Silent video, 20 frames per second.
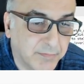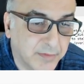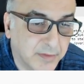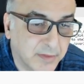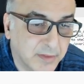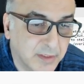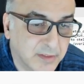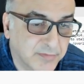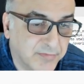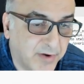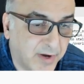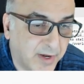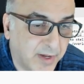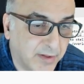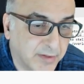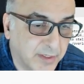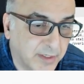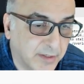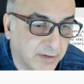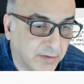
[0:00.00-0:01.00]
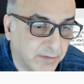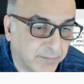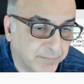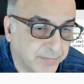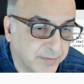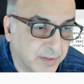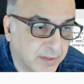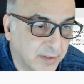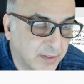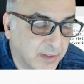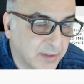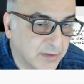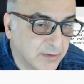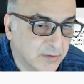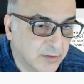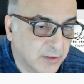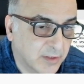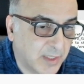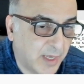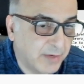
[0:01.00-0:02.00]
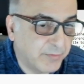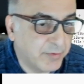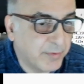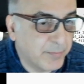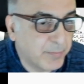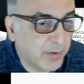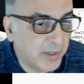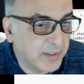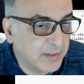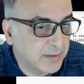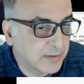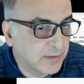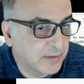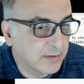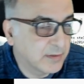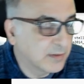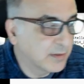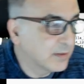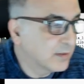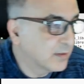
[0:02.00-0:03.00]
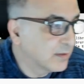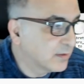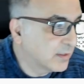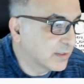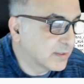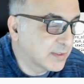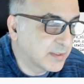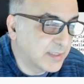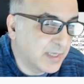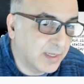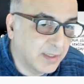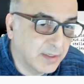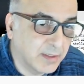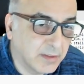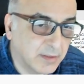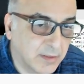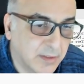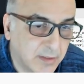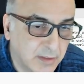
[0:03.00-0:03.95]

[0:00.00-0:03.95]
this file here. So that I replaced the Stella